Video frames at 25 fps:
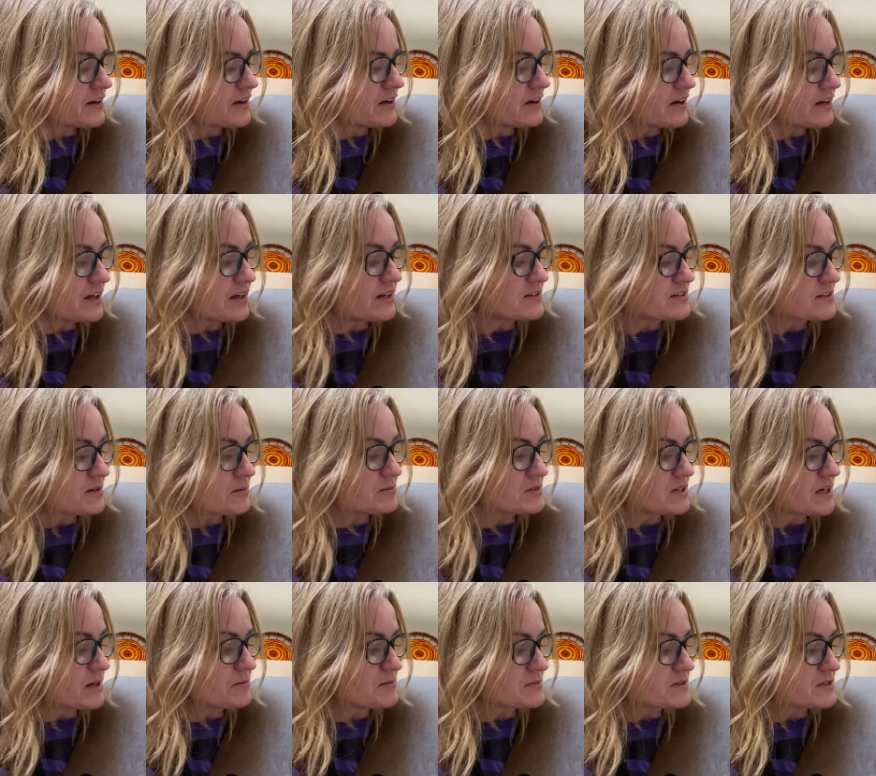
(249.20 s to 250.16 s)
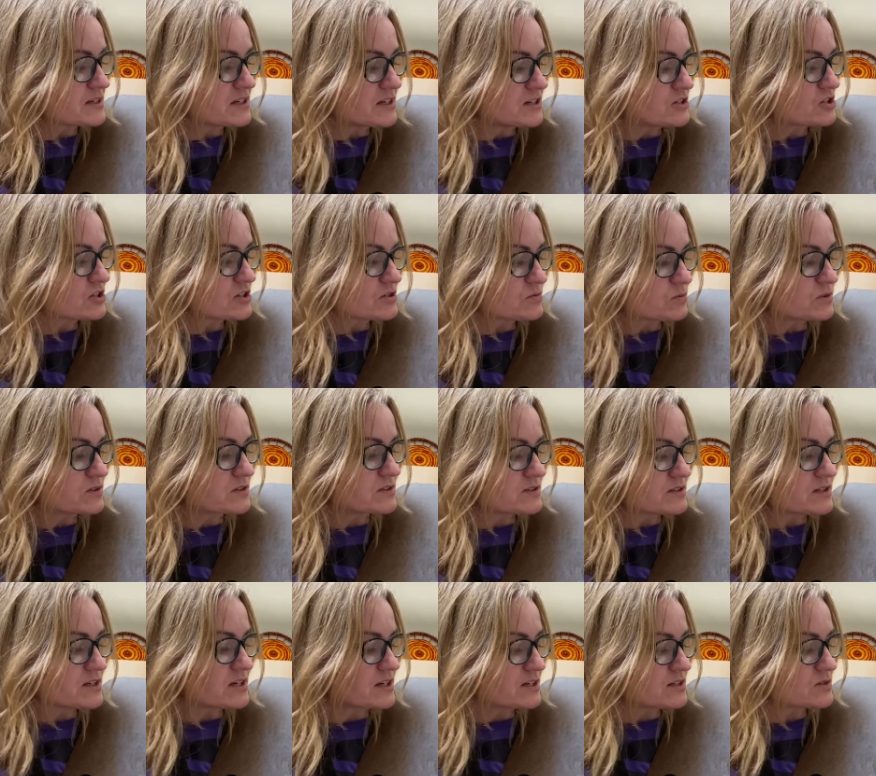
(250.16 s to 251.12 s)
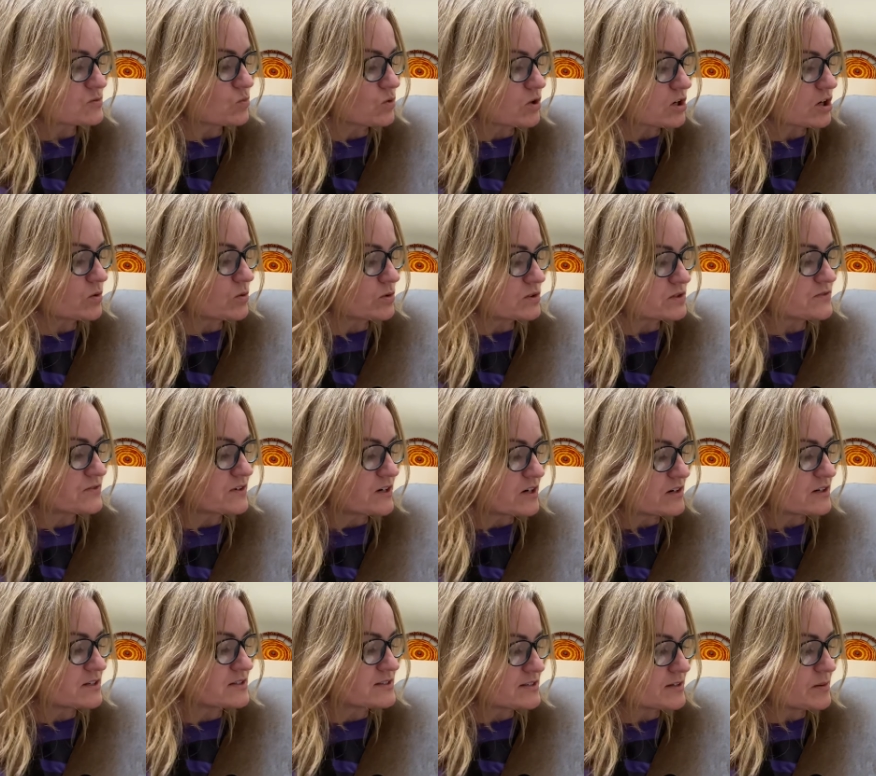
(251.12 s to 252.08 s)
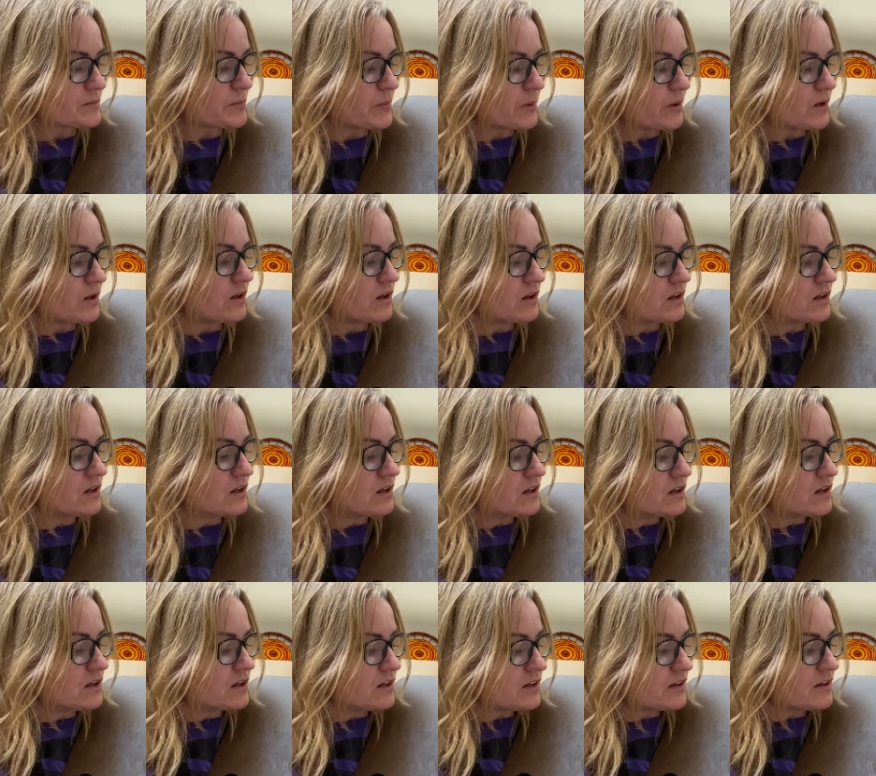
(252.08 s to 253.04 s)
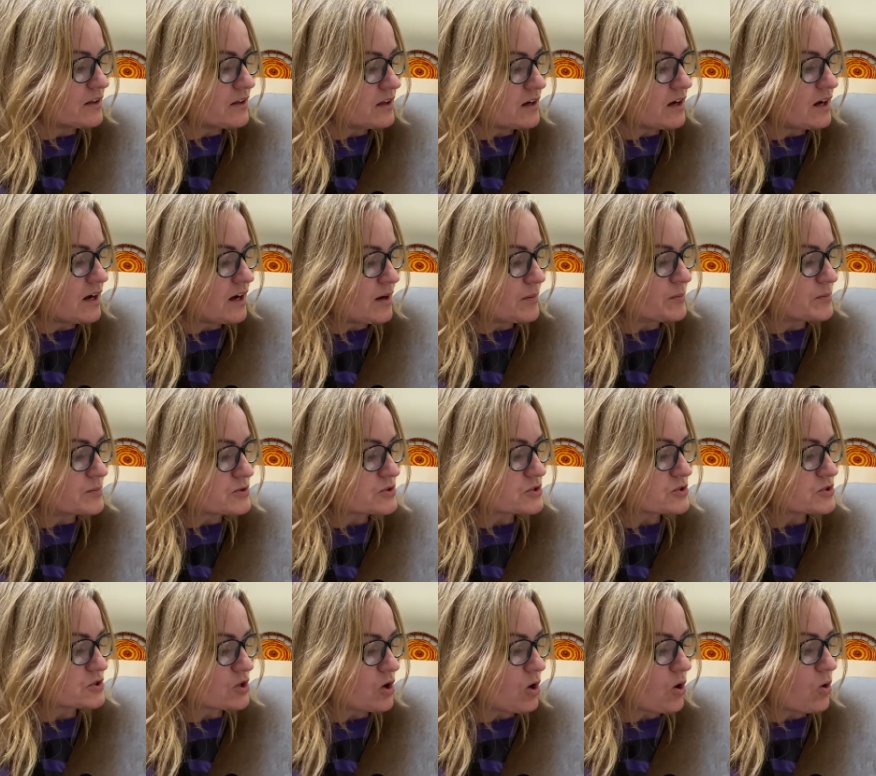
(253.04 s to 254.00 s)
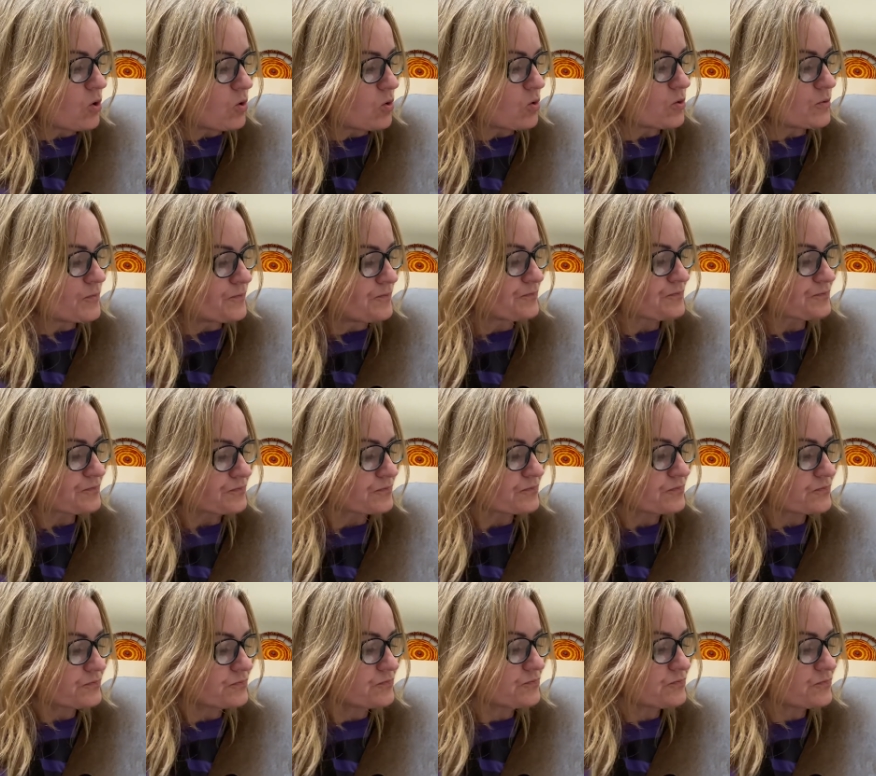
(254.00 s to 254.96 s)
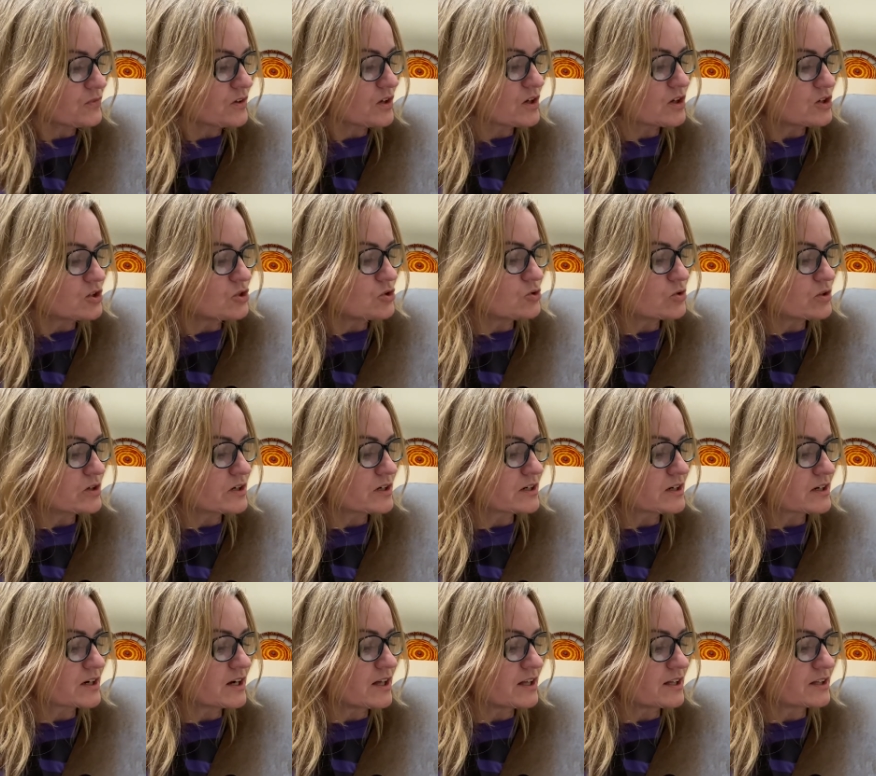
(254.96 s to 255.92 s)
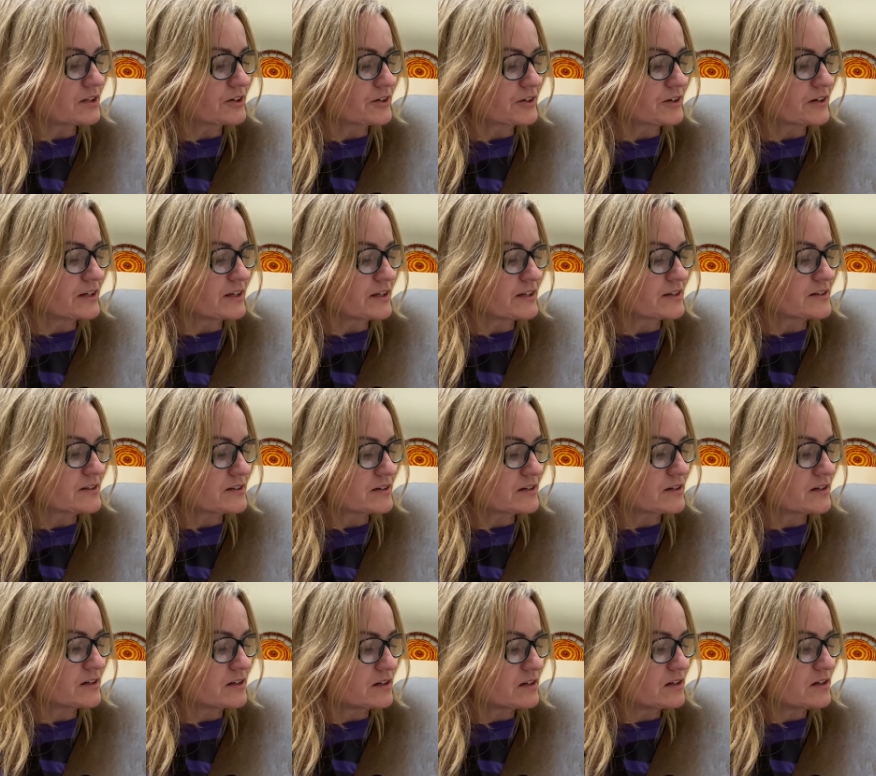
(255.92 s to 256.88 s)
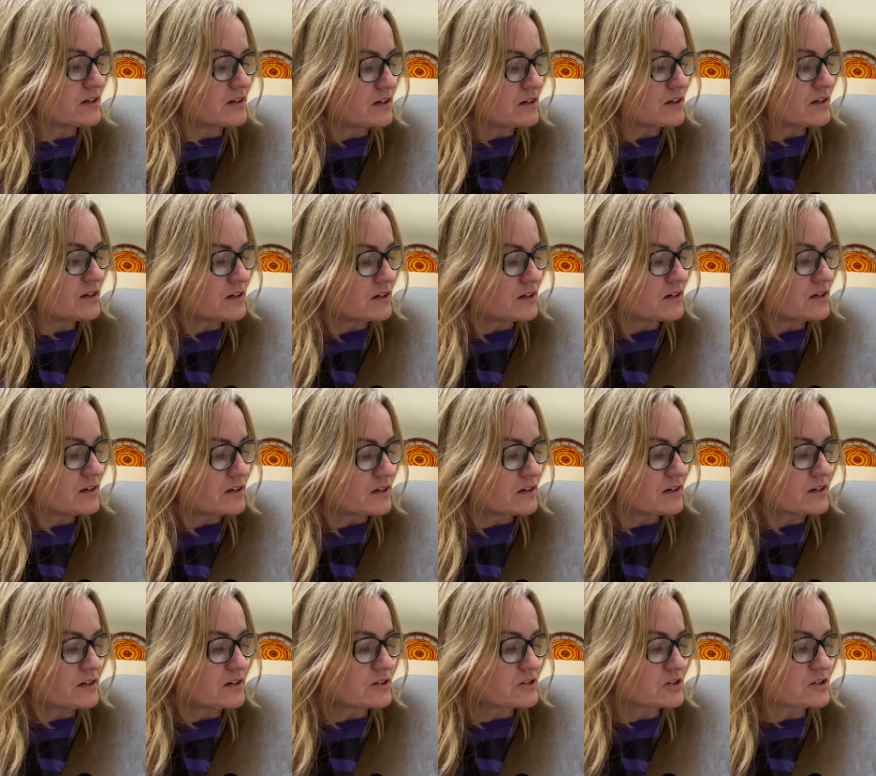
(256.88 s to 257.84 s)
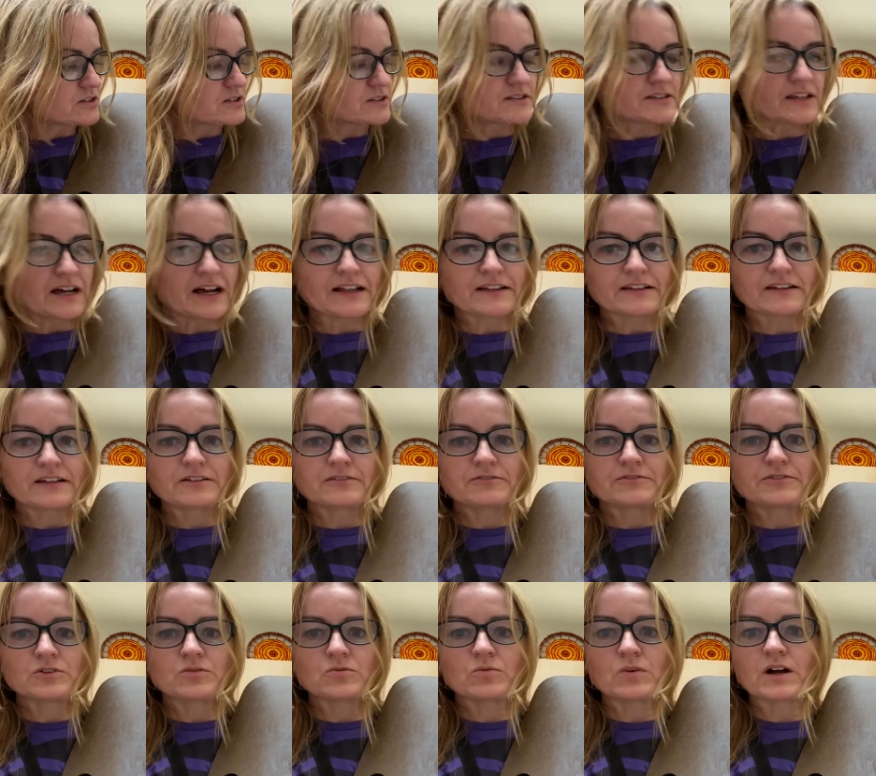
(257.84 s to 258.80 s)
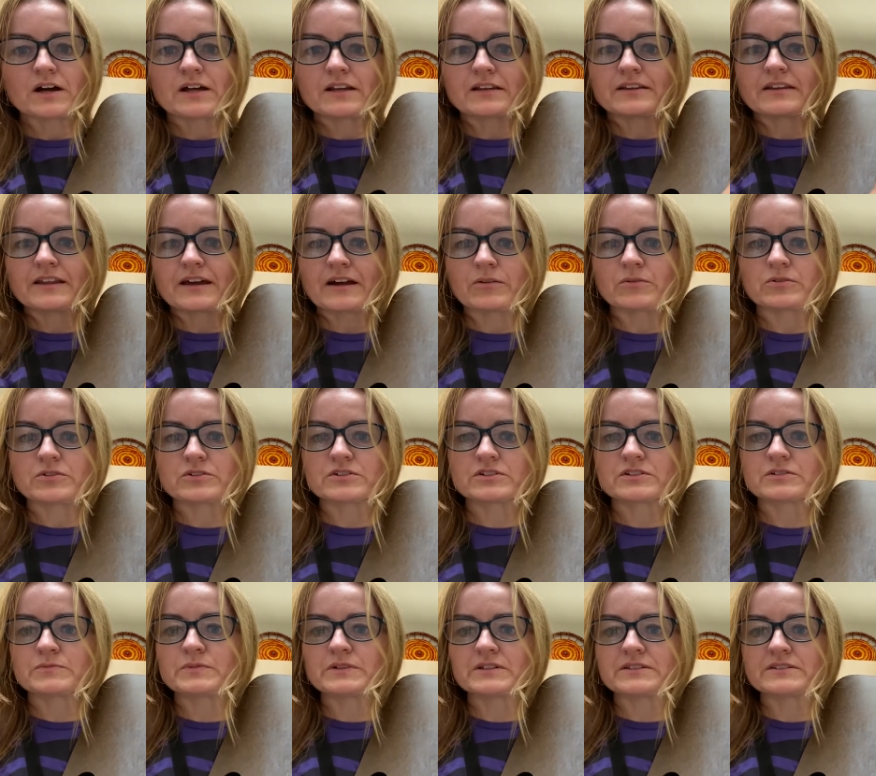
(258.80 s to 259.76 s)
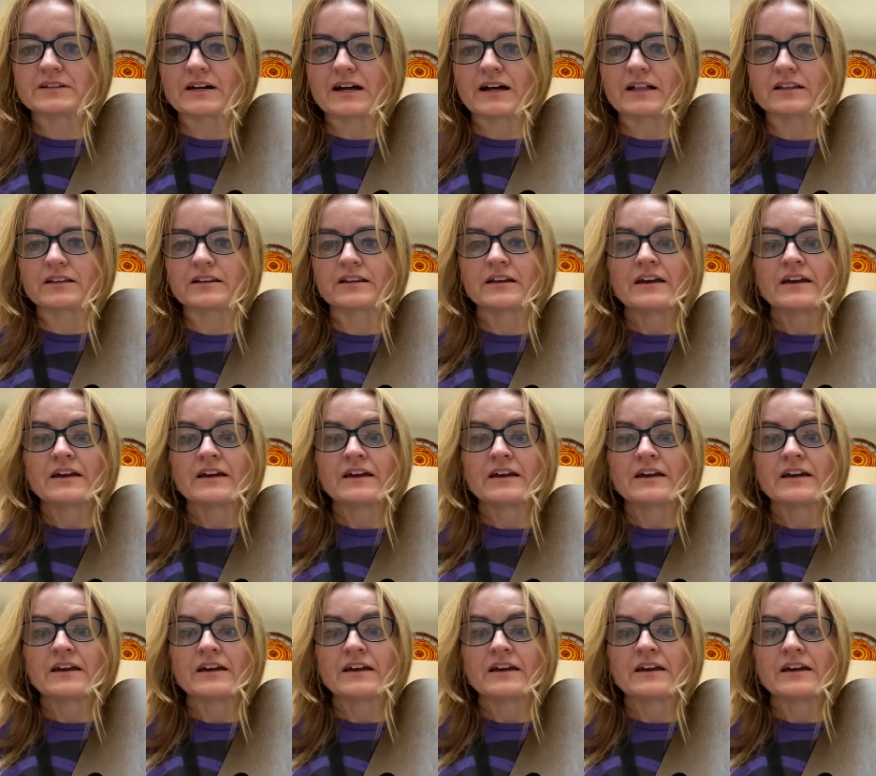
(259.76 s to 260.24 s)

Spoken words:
And sometimes his work was very simple, so you can color it just solid if you want, and that would just be solid.